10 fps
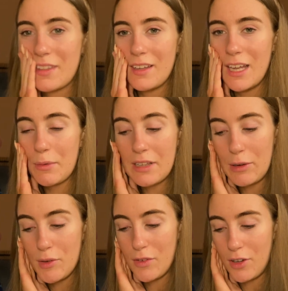it was
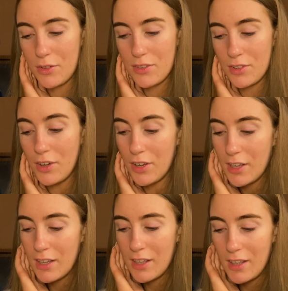our fault, so
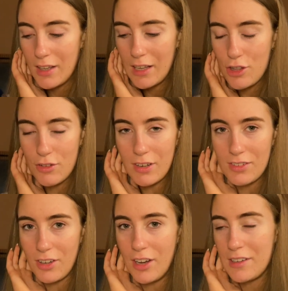he should have
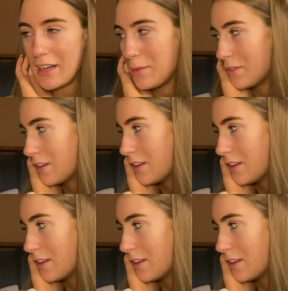resorted it out.